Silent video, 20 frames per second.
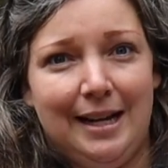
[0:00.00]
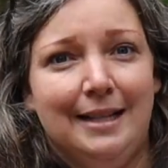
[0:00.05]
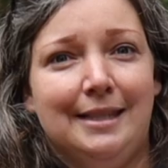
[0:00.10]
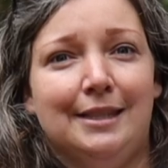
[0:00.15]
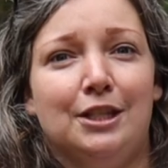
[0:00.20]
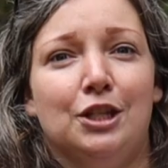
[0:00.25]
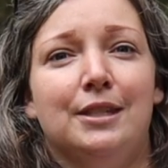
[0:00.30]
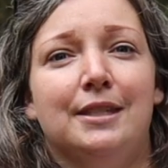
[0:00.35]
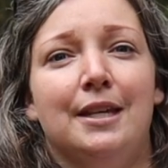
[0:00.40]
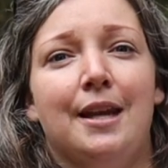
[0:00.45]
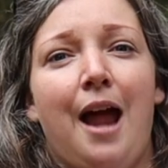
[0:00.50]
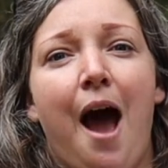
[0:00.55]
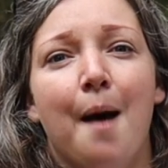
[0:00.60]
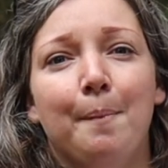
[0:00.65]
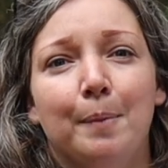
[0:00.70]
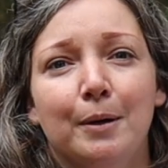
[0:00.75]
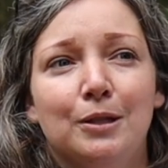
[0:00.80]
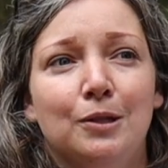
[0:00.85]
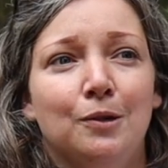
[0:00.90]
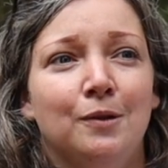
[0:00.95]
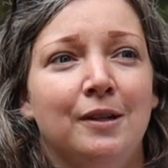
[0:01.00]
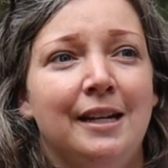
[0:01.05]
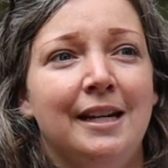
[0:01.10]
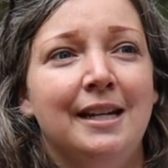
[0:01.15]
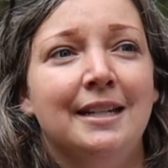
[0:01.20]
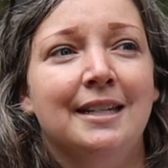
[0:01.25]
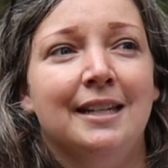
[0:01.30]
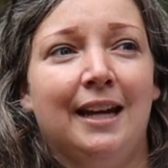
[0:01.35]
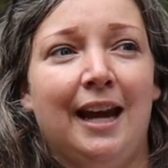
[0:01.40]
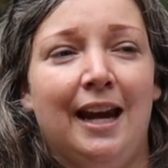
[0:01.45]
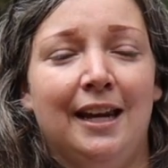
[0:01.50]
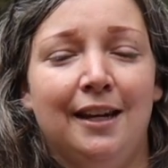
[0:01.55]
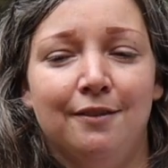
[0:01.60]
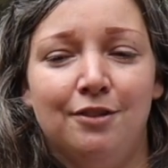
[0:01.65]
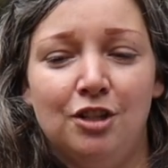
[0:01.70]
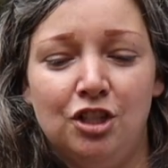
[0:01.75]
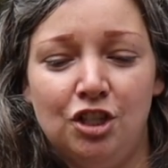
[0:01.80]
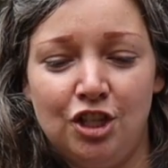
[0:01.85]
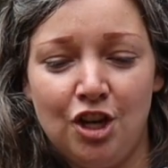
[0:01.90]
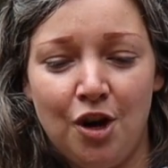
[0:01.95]
It's just an opportunity to kind of
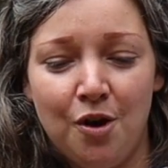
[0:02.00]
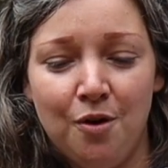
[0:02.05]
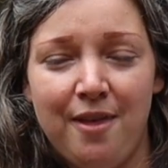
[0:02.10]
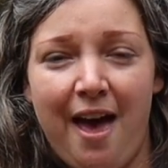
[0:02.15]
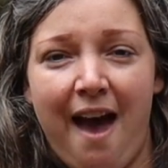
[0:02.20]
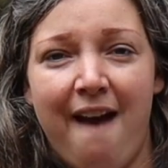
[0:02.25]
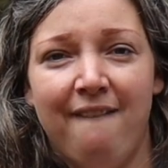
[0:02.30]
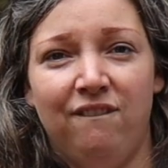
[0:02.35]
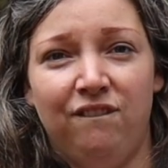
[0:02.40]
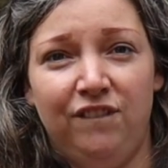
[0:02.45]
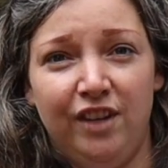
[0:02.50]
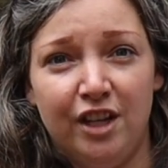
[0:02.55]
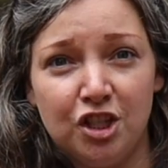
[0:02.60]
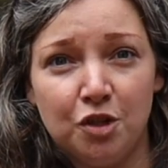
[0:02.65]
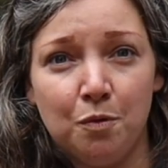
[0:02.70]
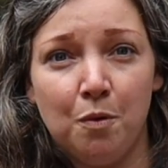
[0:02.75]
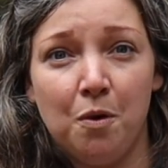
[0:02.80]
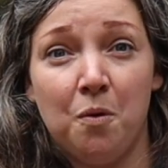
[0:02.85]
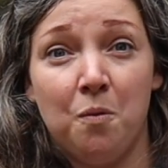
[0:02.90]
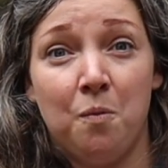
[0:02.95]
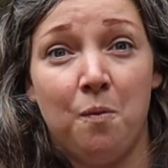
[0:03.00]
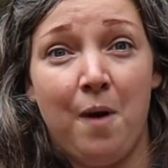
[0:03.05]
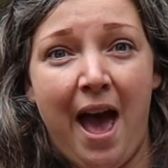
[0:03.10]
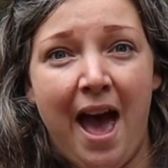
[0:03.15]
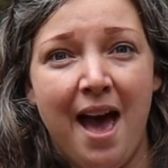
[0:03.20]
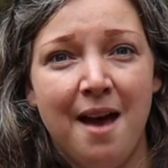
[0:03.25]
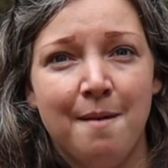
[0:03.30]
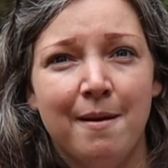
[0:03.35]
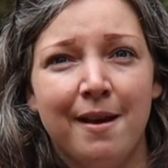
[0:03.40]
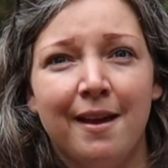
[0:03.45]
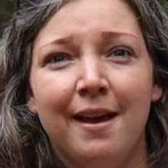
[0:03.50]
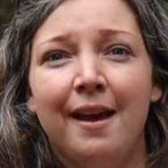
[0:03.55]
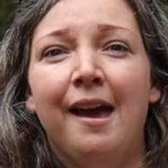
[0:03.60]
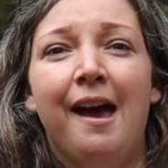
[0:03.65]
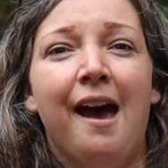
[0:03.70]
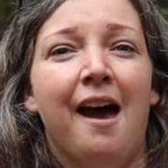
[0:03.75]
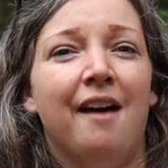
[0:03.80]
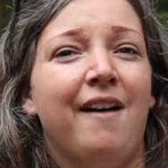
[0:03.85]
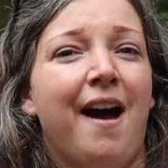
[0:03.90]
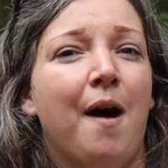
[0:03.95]
show that visual web
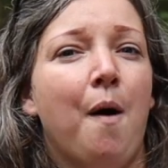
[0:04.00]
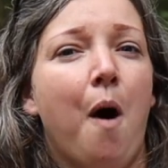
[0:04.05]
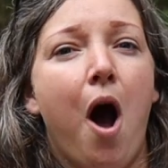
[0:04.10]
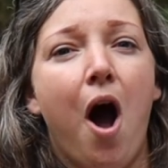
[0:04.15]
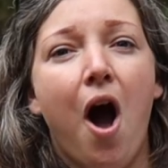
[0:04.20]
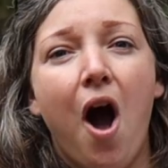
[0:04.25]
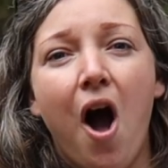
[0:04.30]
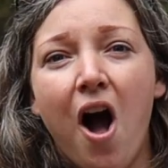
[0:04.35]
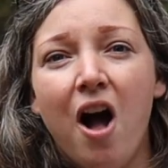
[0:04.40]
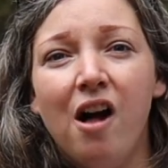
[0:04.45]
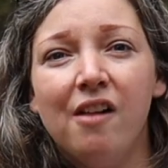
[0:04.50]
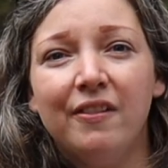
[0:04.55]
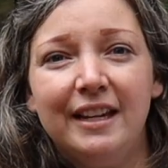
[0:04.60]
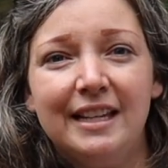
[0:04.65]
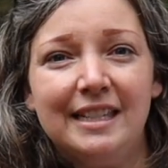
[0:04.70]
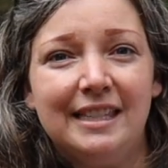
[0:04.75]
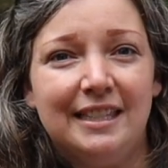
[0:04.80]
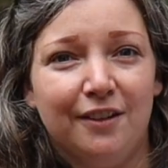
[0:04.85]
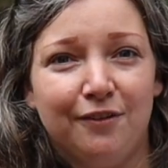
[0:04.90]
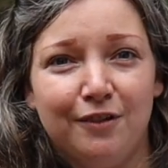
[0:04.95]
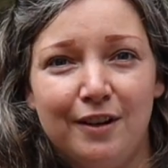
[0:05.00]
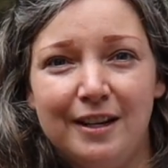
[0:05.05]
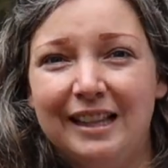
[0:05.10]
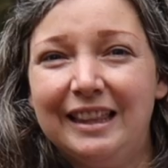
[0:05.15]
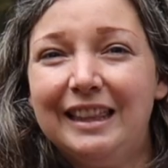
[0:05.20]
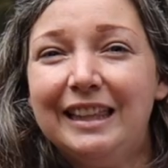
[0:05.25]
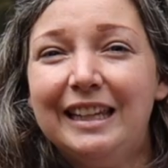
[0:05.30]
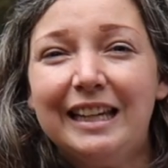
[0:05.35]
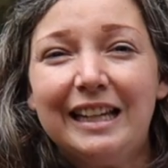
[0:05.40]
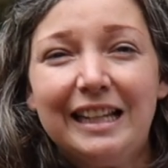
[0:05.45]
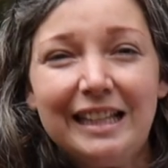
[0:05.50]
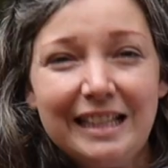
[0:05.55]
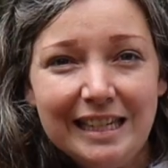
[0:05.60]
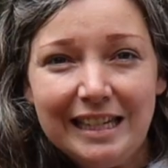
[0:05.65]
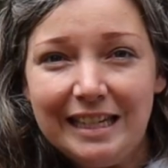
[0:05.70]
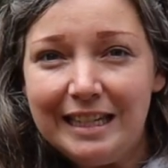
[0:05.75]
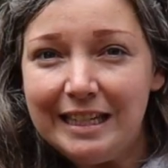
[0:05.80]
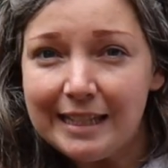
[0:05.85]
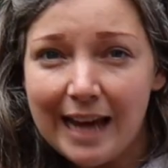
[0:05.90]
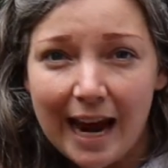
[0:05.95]
of how all these different little
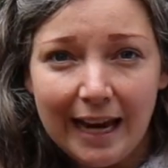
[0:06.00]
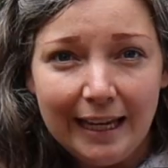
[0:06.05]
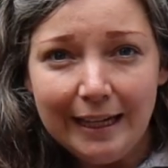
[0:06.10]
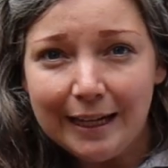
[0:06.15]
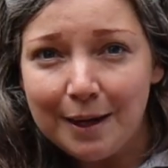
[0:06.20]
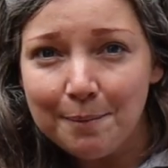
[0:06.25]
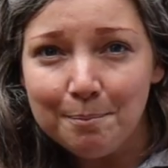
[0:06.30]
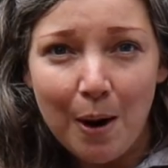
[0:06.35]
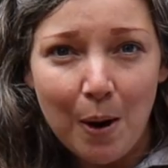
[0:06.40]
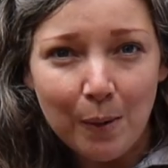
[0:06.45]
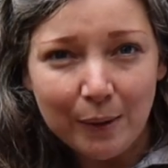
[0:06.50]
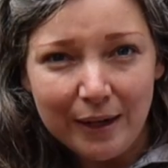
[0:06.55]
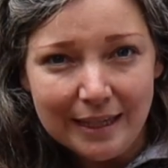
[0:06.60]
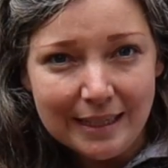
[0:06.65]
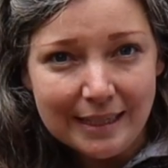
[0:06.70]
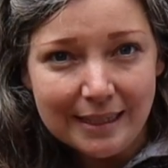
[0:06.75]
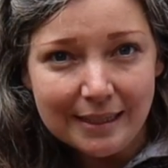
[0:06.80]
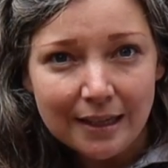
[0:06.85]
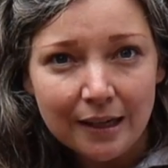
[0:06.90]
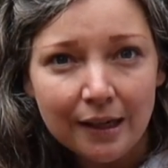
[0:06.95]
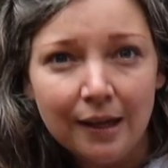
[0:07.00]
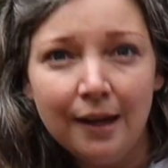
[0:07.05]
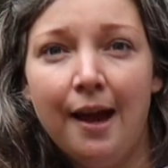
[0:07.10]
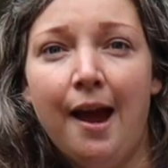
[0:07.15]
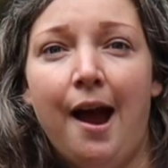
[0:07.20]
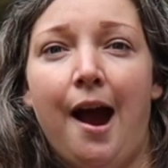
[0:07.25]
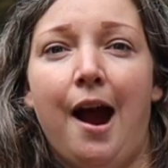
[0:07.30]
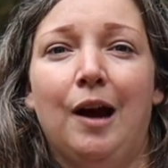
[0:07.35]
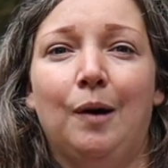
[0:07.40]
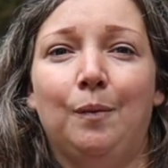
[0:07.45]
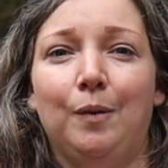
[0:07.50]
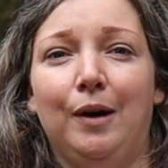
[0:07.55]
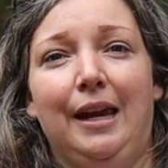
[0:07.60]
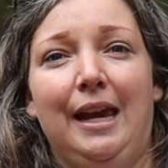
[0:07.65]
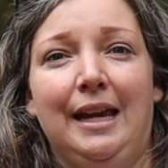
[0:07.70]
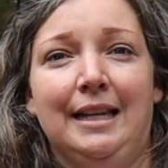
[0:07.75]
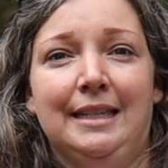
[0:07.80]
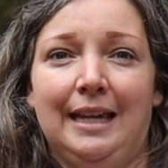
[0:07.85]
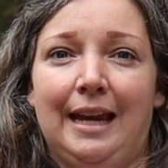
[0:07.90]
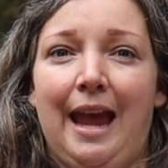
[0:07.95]
teeny tiny components are
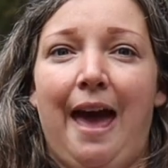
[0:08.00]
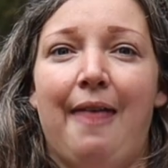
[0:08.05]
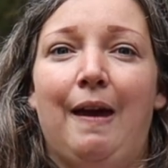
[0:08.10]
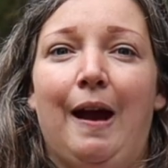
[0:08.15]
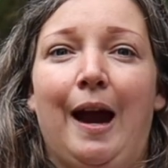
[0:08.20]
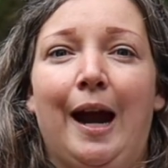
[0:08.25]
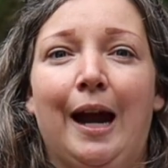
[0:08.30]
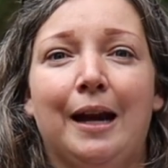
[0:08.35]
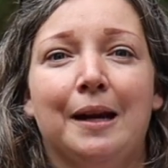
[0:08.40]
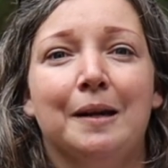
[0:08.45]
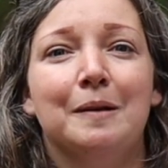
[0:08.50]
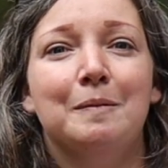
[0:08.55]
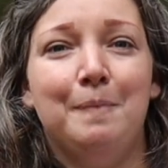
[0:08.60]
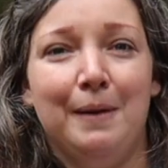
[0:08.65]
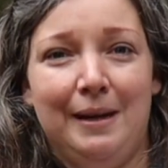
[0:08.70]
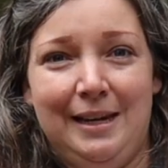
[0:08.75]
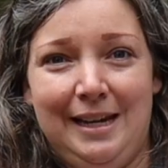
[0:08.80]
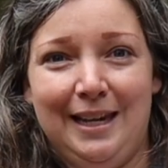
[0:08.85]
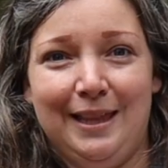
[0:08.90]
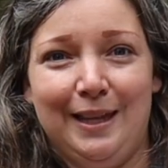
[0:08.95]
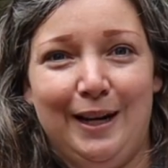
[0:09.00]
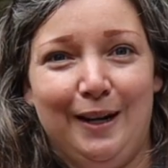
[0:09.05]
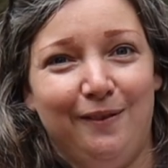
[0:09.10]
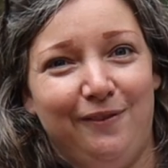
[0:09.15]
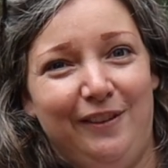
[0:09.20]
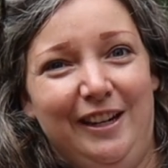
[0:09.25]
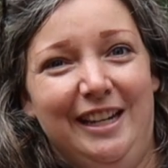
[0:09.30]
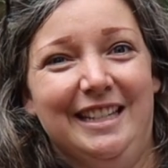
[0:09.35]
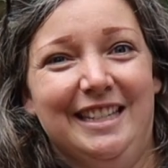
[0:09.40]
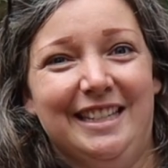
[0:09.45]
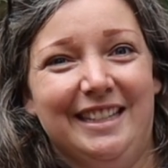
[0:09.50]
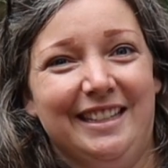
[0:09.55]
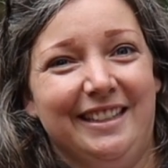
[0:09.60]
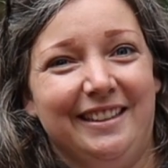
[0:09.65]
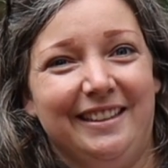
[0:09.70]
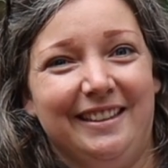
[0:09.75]
working together beneath our feet.